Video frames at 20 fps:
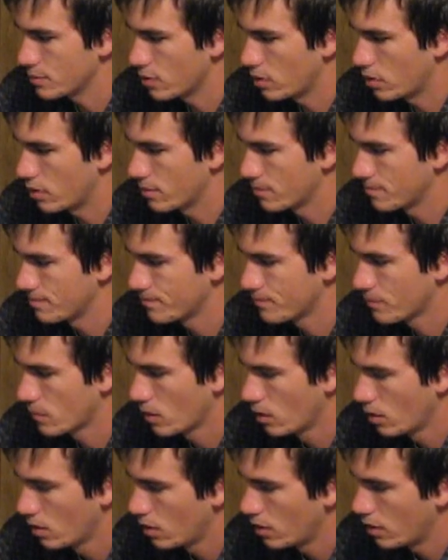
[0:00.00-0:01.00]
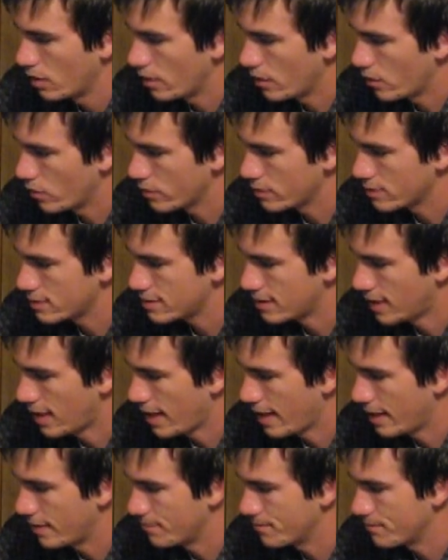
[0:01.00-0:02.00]
on. Now on the
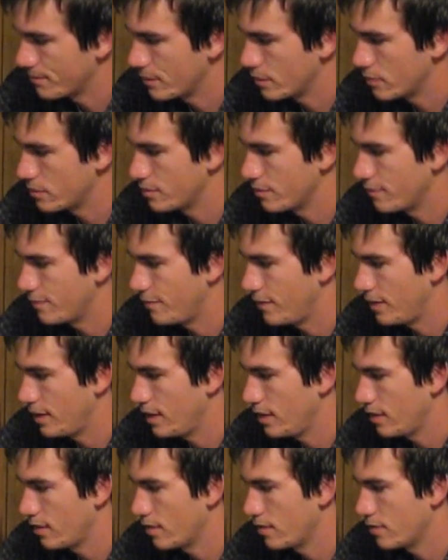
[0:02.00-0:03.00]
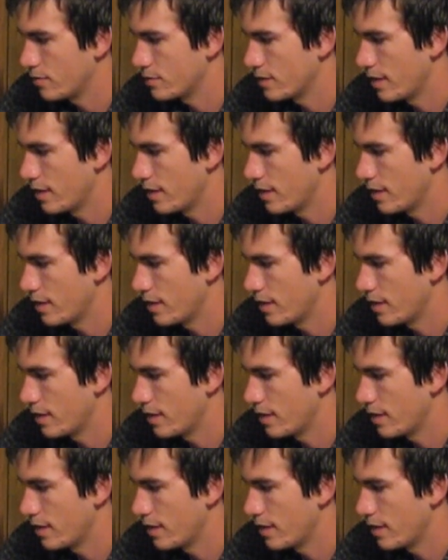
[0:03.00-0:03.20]
side there's a V and there's